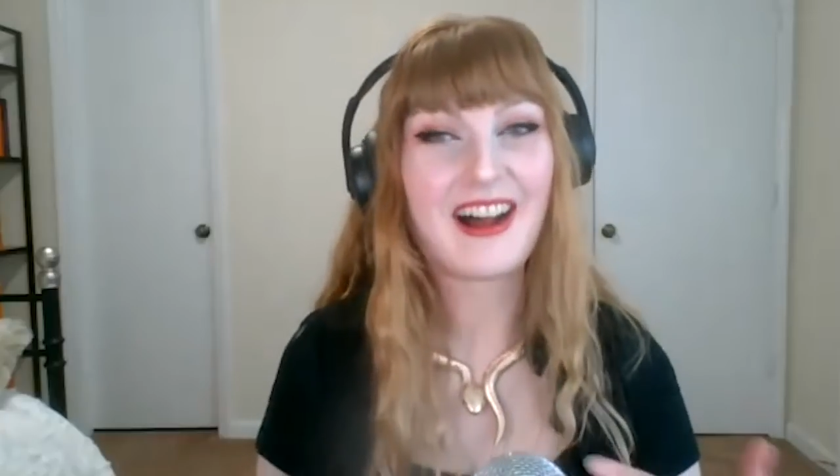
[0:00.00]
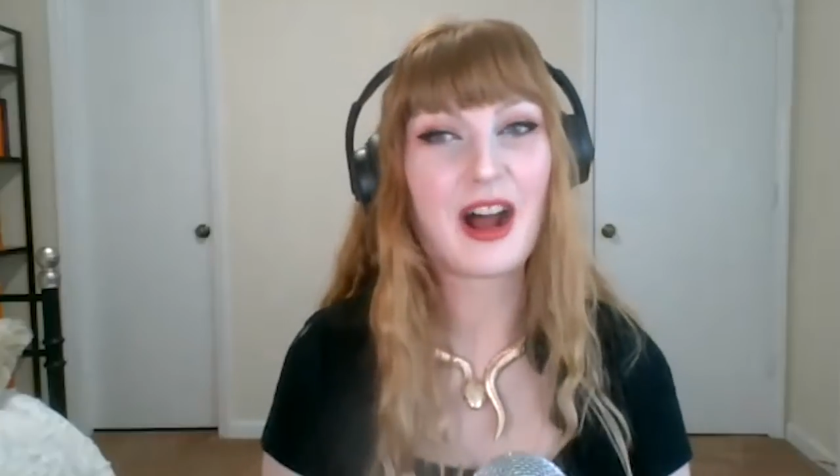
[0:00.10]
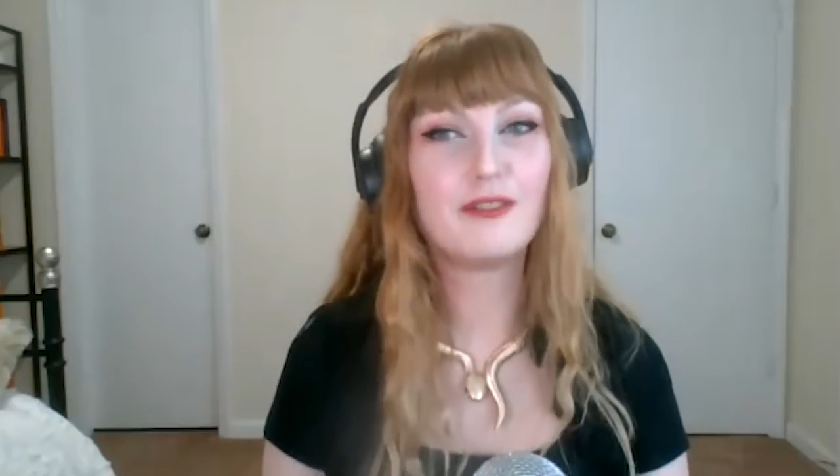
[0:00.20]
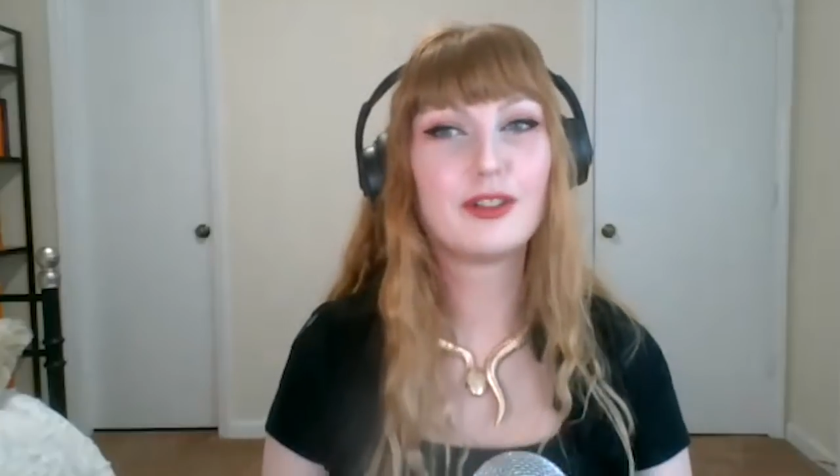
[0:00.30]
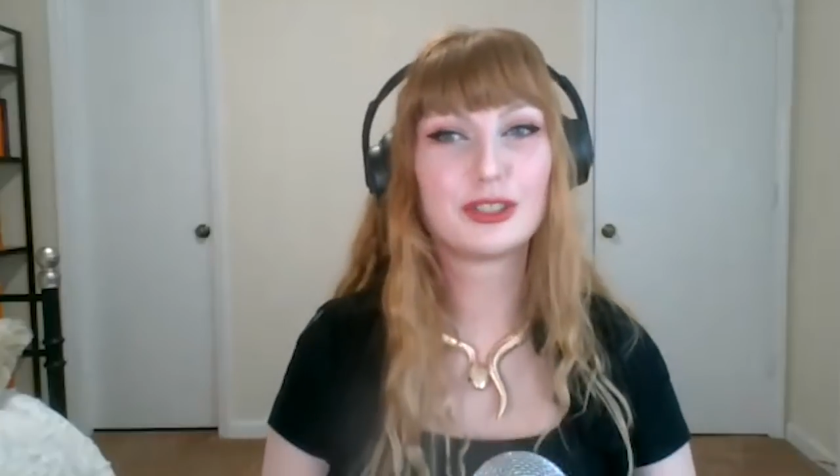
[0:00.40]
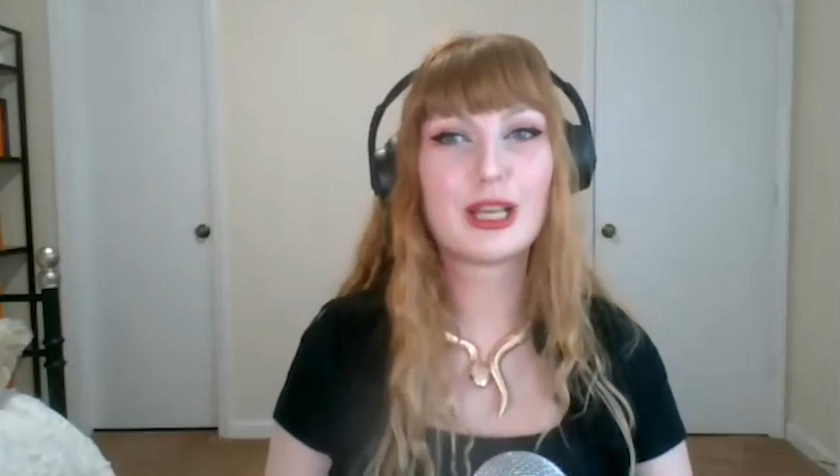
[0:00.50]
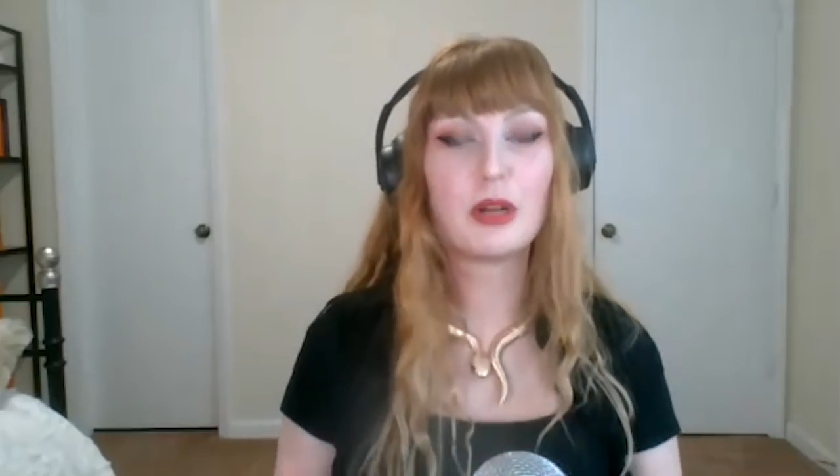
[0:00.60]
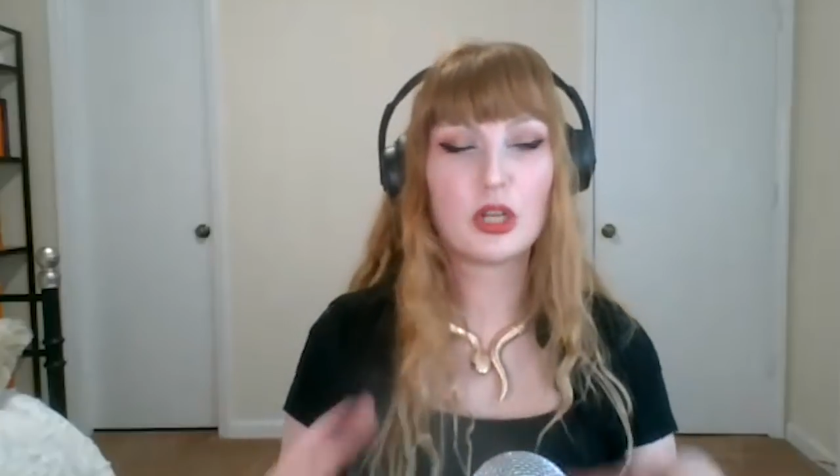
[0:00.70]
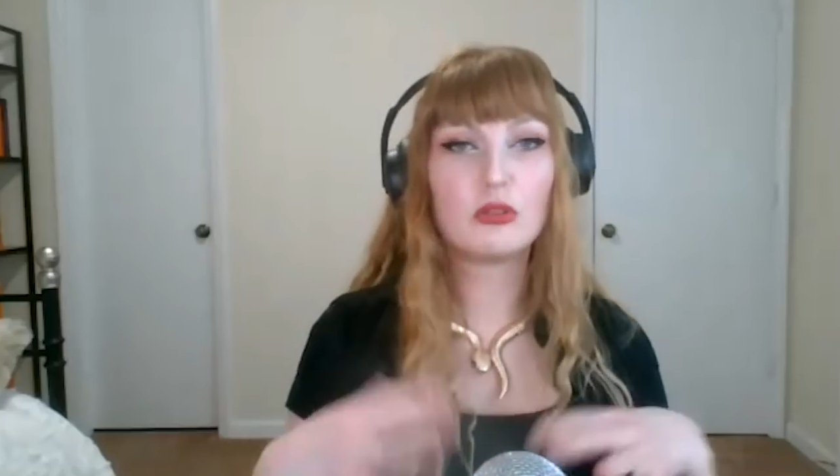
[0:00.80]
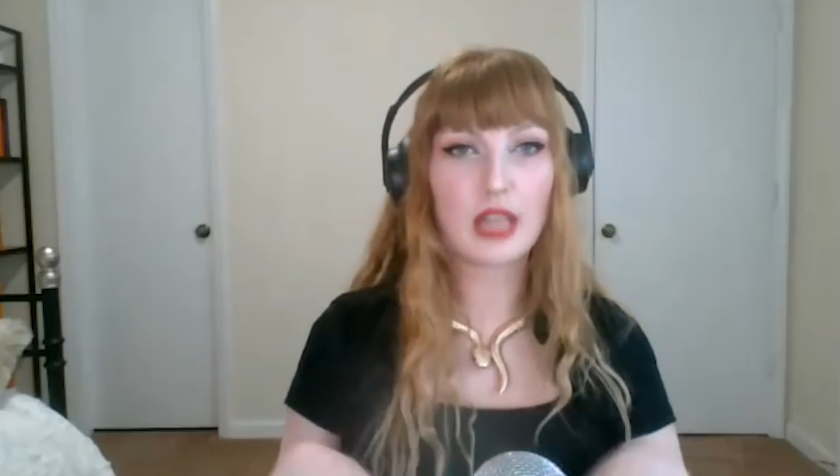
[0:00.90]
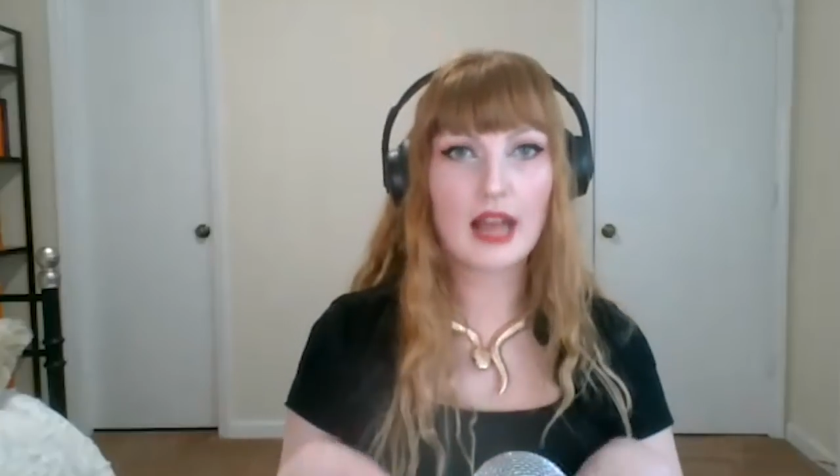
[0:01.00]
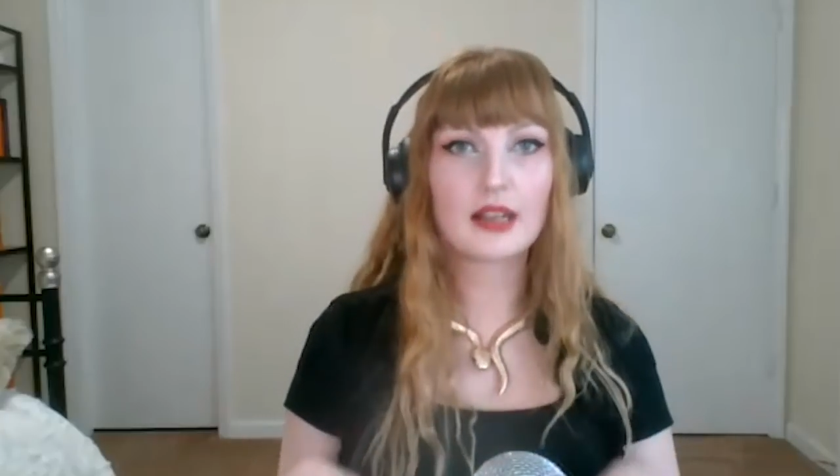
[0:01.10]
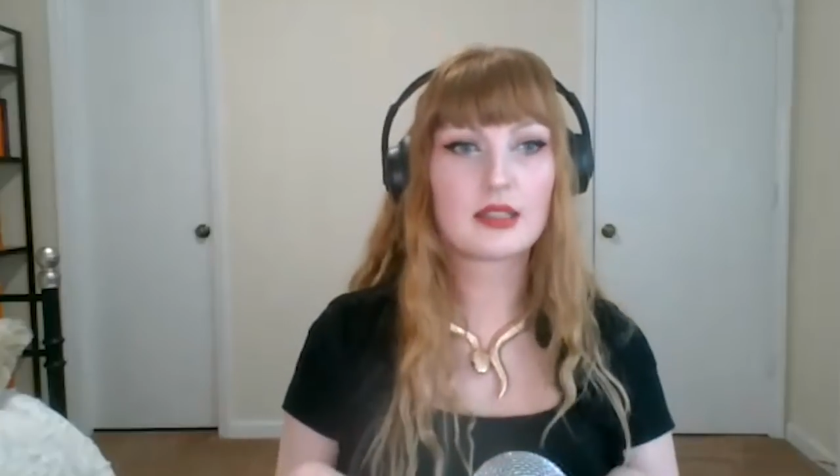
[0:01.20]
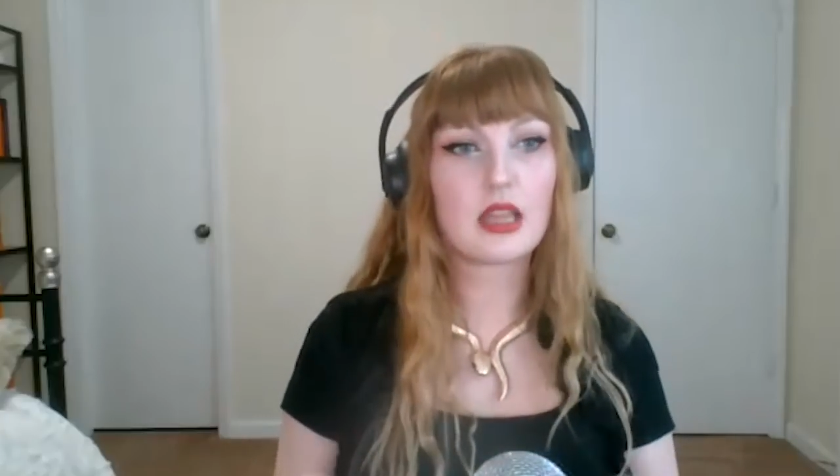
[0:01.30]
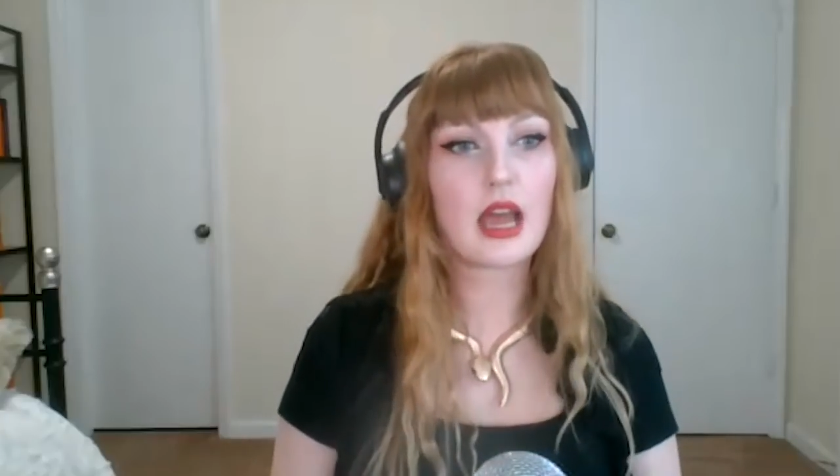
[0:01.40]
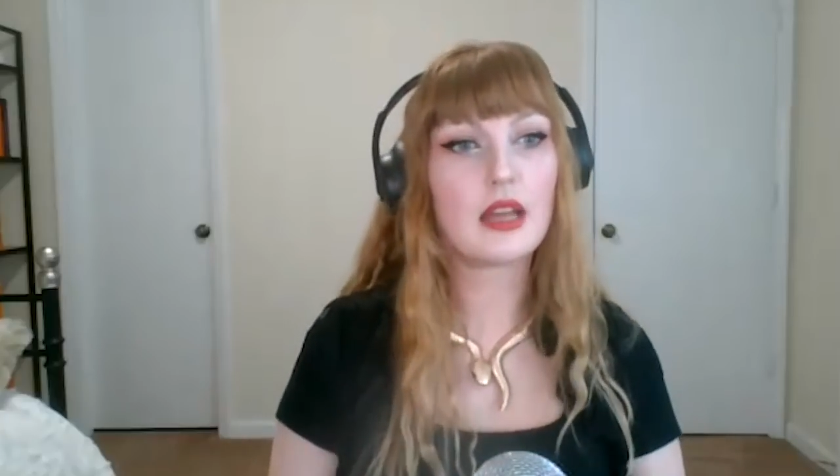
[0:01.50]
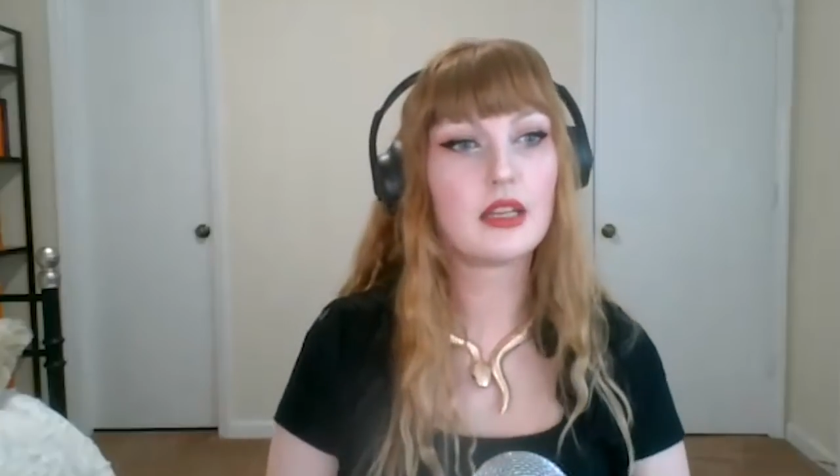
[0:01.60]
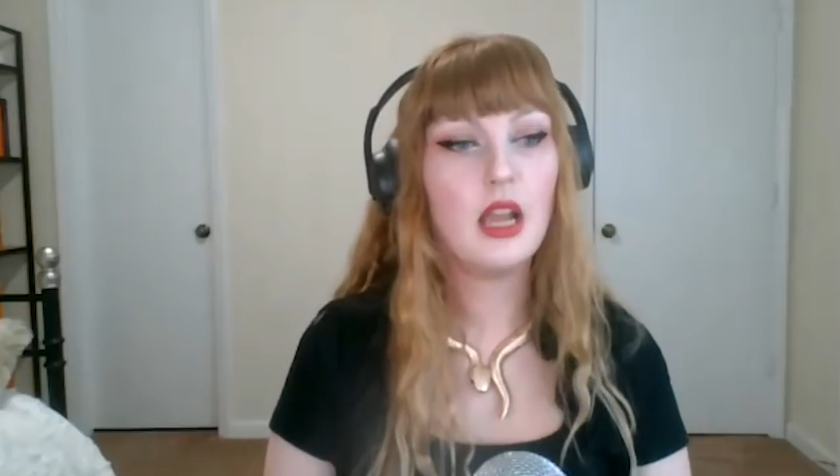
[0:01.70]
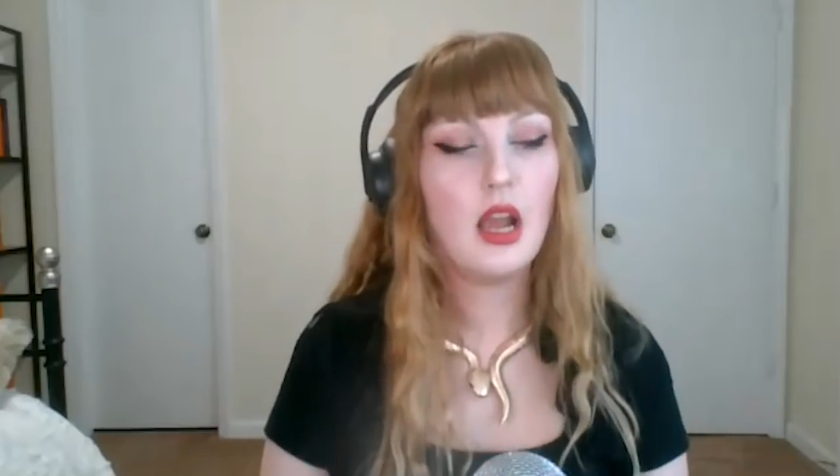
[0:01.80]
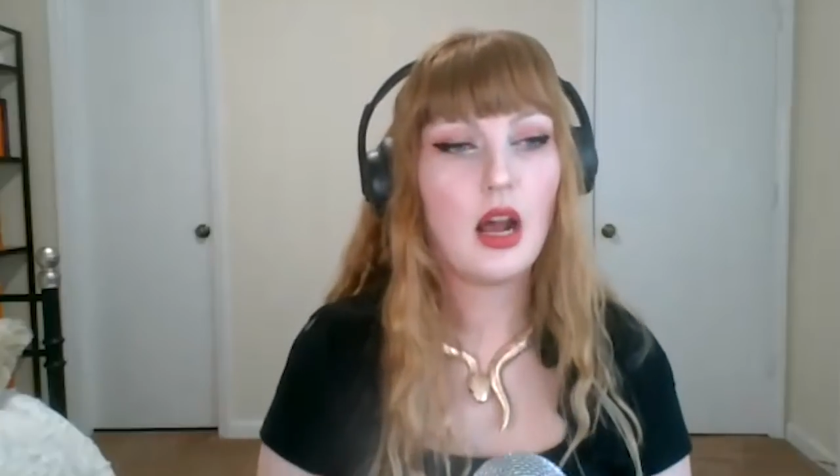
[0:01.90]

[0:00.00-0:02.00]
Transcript: Uh, if you're someone who lacks that,